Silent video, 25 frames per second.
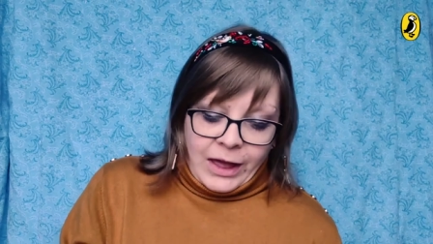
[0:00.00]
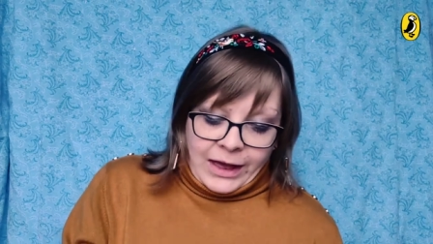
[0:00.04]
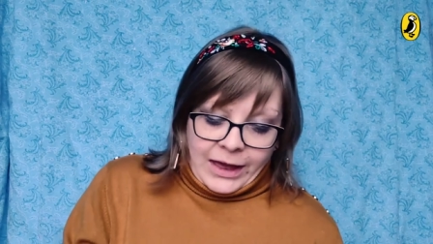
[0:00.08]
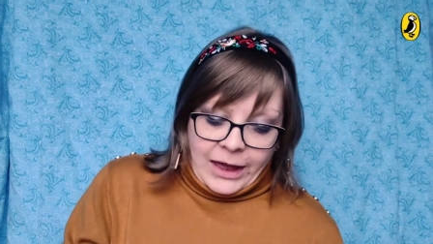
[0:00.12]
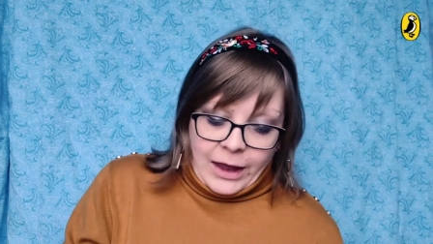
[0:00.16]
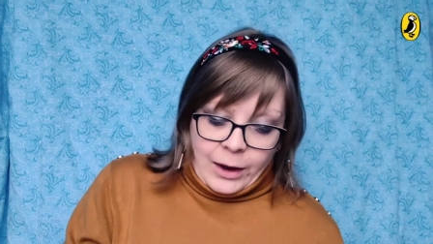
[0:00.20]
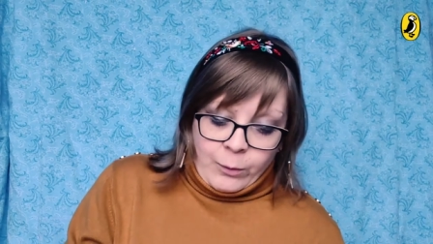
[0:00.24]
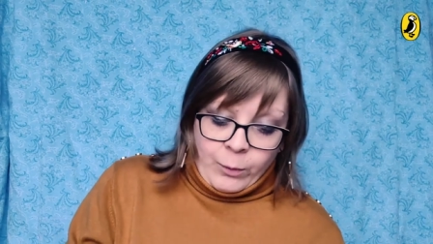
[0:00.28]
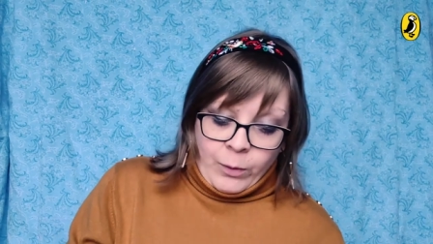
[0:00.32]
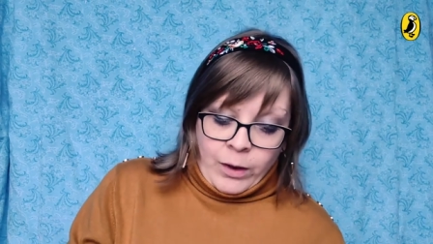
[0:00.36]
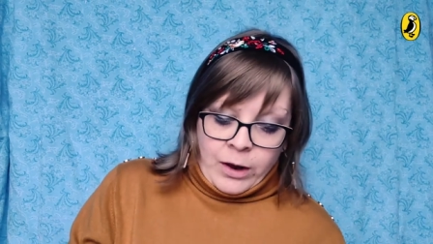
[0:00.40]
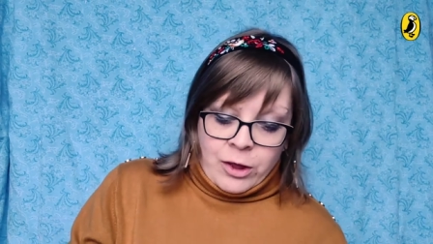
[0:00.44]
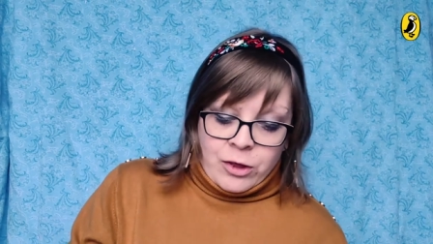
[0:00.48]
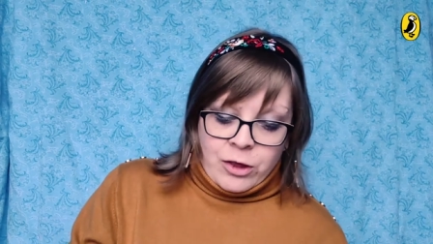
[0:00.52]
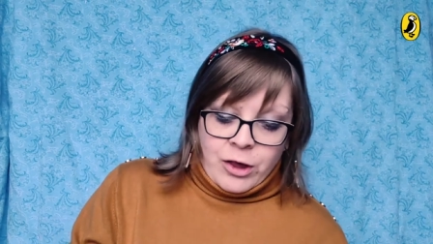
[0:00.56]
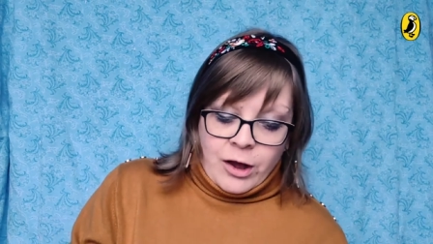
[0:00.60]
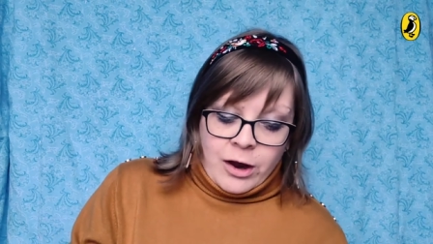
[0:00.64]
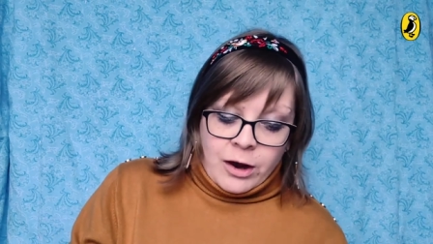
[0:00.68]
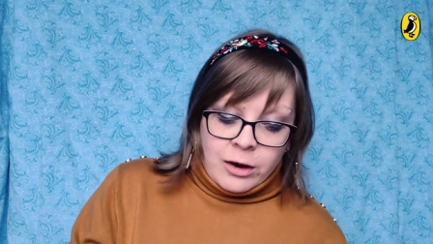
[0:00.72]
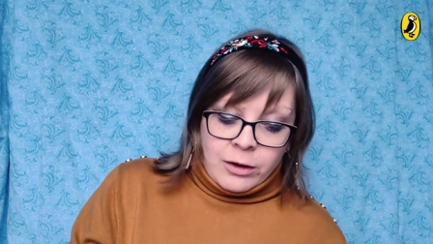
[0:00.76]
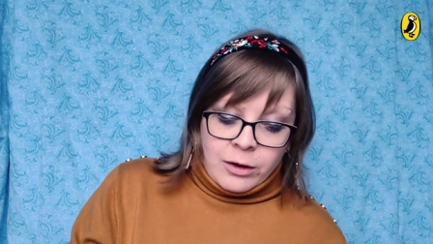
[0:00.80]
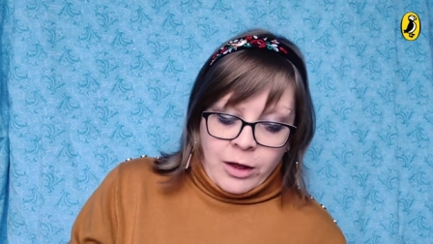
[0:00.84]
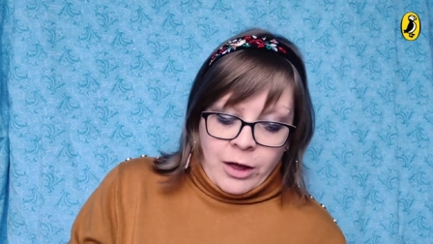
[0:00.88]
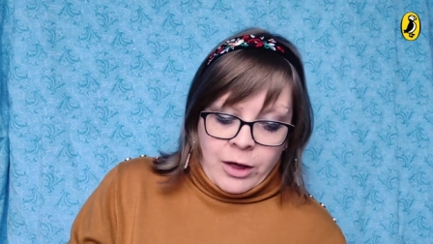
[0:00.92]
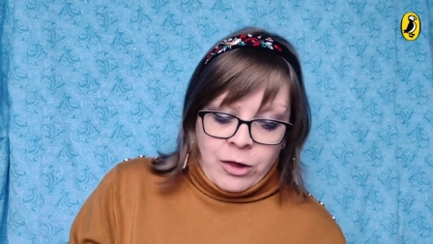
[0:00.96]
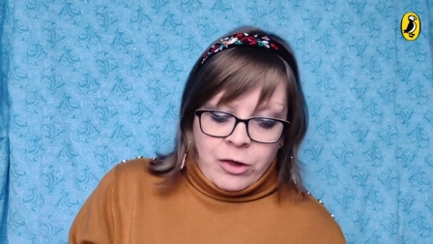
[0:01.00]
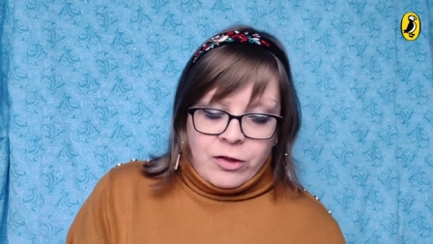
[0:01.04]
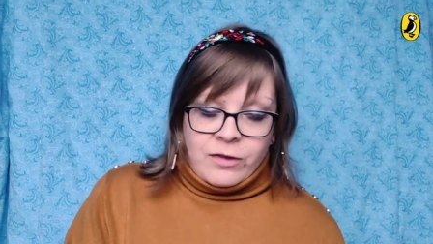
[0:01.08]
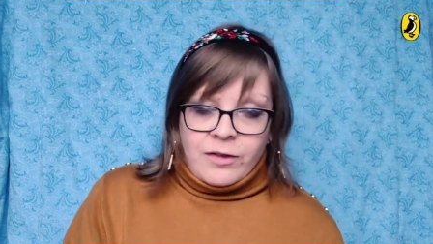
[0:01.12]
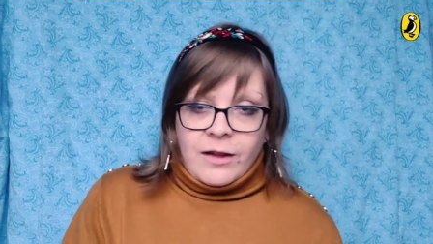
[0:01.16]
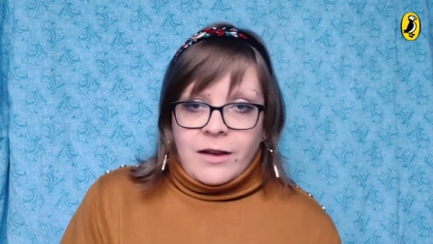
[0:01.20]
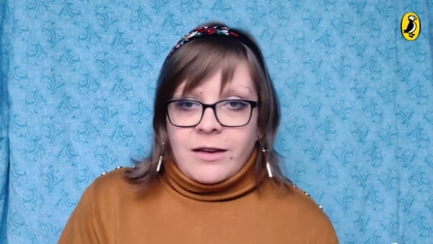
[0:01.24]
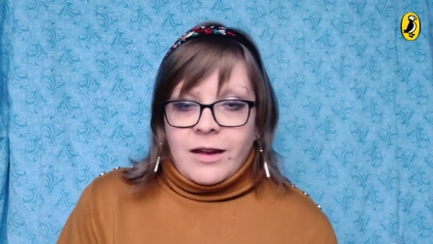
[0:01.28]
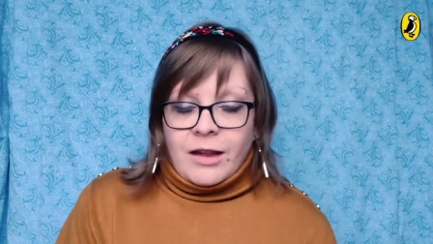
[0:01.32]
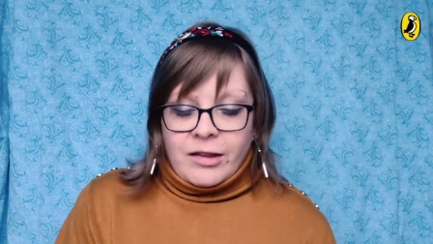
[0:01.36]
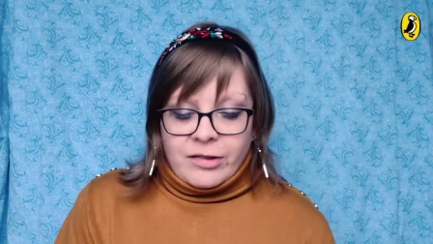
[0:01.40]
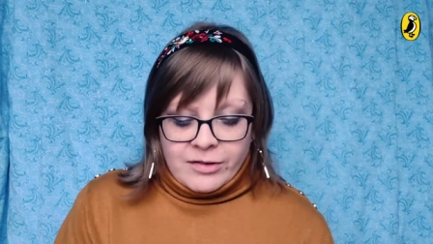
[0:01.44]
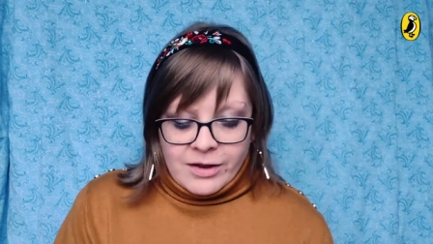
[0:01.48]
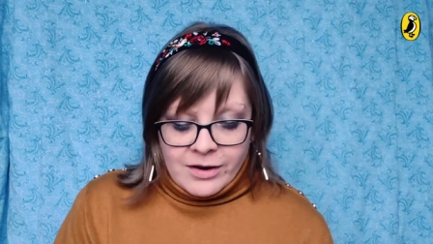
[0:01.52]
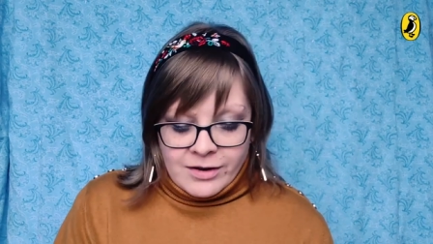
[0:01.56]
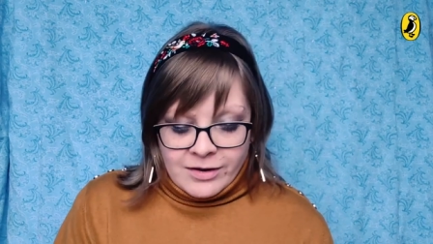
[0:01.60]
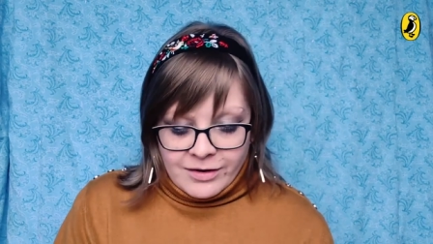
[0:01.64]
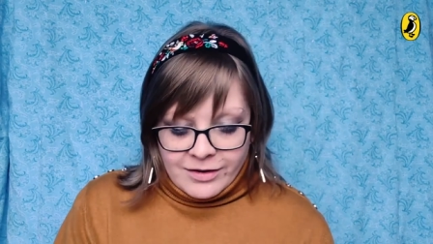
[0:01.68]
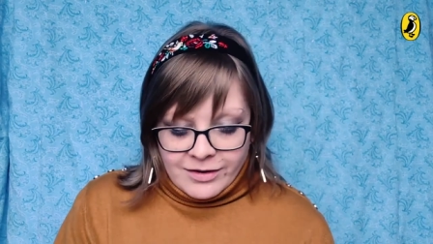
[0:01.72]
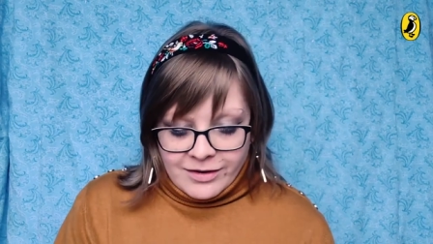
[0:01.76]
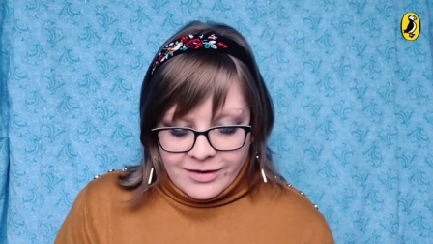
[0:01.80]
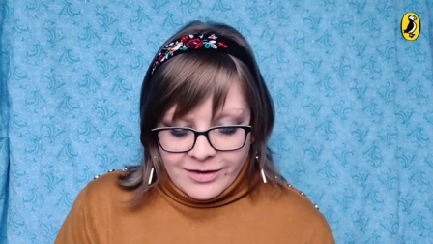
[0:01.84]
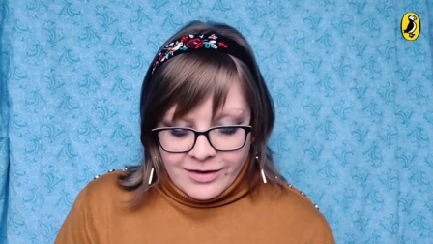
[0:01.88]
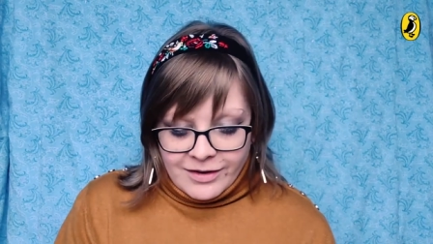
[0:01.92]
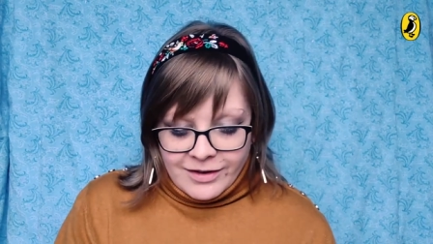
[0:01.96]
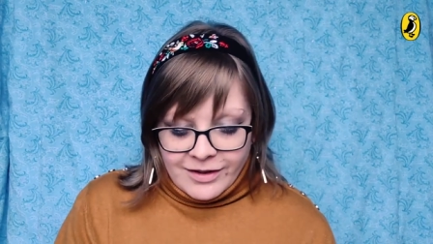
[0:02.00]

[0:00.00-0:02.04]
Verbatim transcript: Lincoln, want to share your lunch? said Dustin.